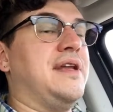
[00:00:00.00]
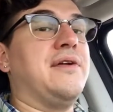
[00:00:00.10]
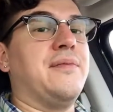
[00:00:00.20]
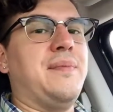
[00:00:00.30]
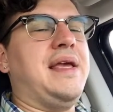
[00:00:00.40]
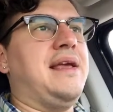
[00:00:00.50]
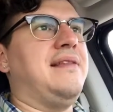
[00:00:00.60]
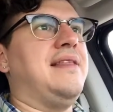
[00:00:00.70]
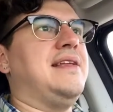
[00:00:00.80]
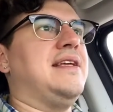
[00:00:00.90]
near
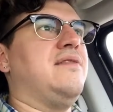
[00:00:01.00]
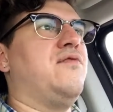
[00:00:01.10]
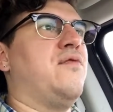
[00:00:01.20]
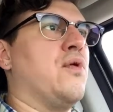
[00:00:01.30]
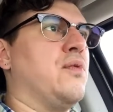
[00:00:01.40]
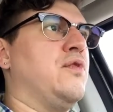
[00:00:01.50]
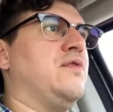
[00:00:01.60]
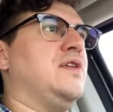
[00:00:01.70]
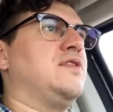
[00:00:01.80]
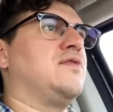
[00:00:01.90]
me they did four
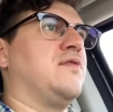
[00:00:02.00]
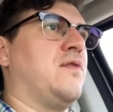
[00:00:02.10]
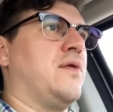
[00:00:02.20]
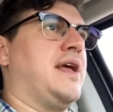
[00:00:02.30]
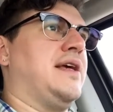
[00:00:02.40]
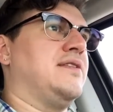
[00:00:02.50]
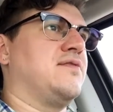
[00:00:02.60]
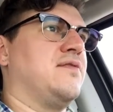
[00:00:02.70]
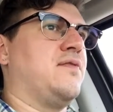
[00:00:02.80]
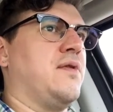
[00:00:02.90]
movies for four days
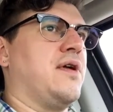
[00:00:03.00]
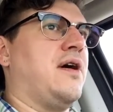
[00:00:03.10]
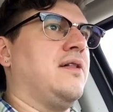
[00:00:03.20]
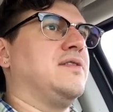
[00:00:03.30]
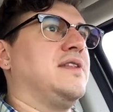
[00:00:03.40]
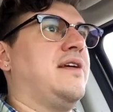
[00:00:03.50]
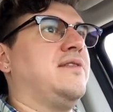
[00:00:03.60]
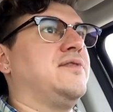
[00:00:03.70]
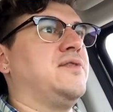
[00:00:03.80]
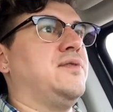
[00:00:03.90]
for four dollars and they
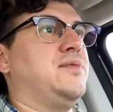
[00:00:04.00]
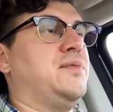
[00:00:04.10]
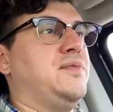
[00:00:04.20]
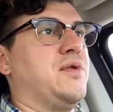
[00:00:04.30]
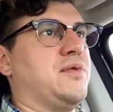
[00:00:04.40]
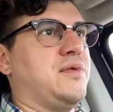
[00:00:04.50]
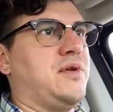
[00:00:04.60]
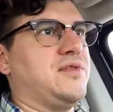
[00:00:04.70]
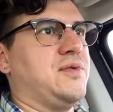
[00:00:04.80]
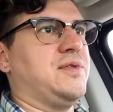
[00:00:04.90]
also there
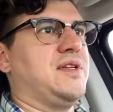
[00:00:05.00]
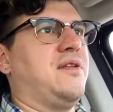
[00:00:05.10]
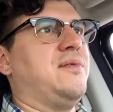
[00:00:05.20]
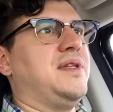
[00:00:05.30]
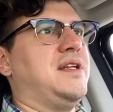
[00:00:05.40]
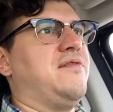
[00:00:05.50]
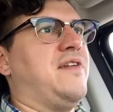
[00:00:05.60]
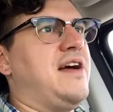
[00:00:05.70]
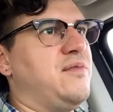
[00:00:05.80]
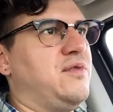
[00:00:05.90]
also was another one that did
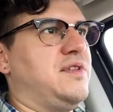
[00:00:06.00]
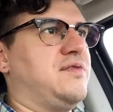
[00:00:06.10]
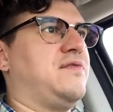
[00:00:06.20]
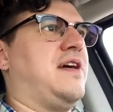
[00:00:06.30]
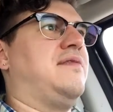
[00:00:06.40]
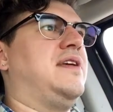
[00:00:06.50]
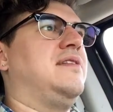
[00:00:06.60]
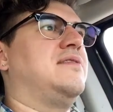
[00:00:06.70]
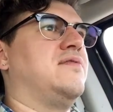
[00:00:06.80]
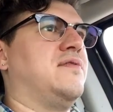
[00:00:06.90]
five movies for five
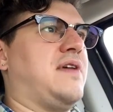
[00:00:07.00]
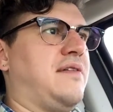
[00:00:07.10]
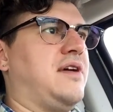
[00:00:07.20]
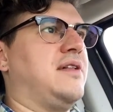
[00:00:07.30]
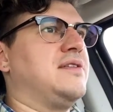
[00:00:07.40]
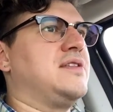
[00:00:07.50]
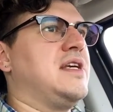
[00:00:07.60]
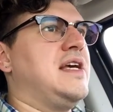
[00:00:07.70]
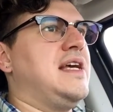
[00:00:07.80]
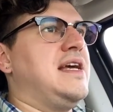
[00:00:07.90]
days for five dollars
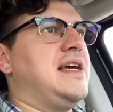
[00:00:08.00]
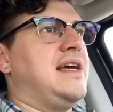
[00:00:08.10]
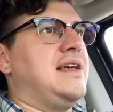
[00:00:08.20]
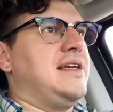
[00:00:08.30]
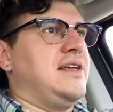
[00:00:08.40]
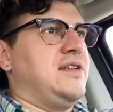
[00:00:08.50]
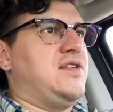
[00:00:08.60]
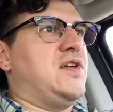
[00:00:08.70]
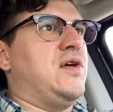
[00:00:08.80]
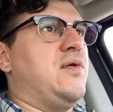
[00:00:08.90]

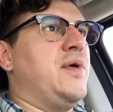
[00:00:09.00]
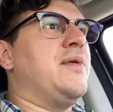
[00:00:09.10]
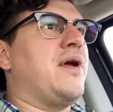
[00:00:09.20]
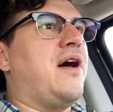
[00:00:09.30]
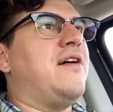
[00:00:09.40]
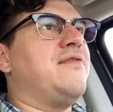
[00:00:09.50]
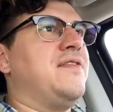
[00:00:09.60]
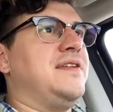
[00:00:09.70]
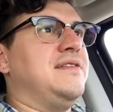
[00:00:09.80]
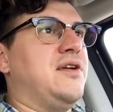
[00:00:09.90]
so we would
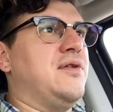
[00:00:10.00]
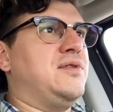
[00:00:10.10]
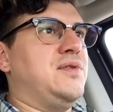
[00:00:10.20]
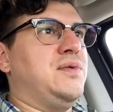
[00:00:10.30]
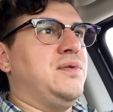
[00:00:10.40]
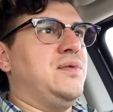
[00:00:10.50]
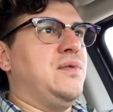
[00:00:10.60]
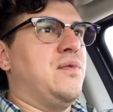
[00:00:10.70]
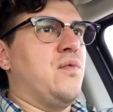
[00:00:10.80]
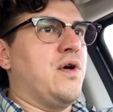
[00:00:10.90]
often go
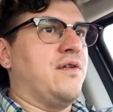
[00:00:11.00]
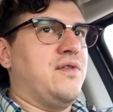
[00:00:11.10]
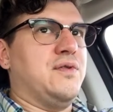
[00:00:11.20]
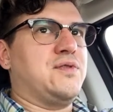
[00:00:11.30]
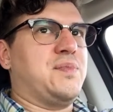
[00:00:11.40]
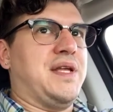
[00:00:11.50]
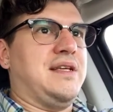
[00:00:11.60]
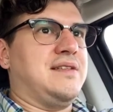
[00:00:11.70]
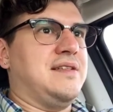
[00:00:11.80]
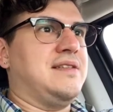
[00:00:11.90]
to one of those
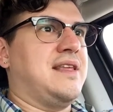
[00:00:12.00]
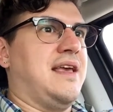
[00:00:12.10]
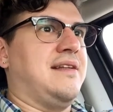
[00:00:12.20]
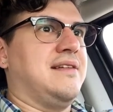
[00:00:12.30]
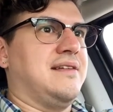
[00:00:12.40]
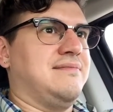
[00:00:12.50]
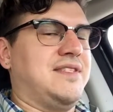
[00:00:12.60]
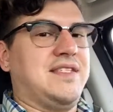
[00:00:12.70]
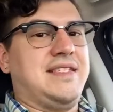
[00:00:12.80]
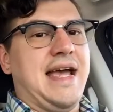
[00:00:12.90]
places, get a
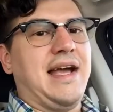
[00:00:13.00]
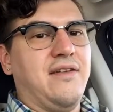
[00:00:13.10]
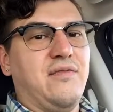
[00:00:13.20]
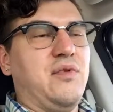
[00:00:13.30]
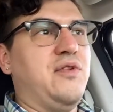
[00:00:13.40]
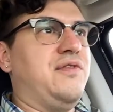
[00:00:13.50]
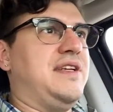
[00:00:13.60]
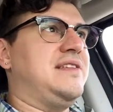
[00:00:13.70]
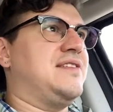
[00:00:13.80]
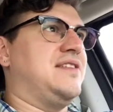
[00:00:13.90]
stack of
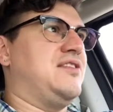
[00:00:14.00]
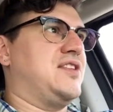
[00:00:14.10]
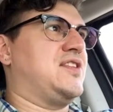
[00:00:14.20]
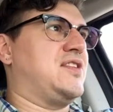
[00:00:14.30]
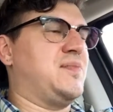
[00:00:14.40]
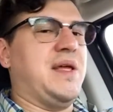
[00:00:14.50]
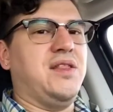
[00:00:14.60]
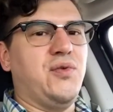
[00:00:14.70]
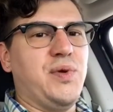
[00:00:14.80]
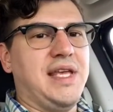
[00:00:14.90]
movies, and just
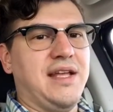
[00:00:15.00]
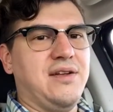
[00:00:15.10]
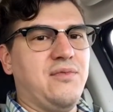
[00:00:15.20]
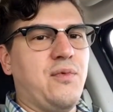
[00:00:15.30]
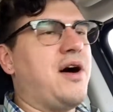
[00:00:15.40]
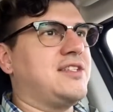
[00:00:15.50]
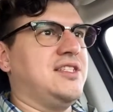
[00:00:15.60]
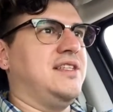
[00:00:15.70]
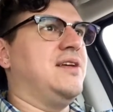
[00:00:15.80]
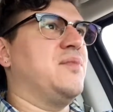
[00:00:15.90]
spend the weekend
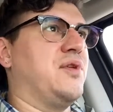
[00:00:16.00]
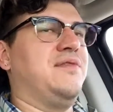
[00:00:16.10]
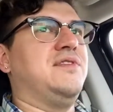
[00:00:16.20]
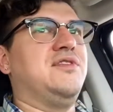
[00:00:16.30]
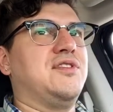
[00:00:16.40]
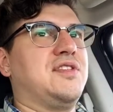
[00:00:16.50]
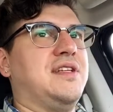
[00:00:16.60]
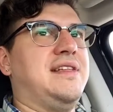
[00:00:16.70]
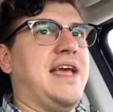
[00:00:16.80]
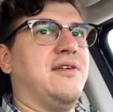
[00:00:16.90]
watching them, or even just
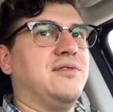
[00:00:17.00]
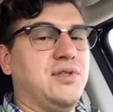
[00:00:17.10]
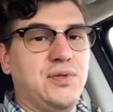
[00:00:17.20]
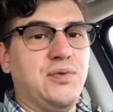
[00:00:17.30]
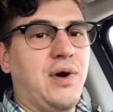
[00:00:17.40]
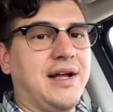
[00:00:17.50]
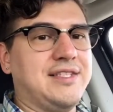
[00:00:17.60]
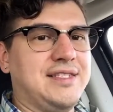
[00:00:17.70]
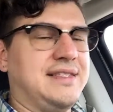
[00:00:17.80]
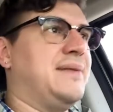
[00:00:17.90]
a day or two
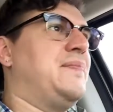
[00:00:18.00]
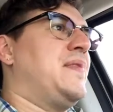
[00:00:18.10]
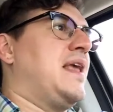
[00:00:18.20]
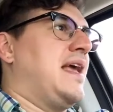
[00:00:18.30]
watching them.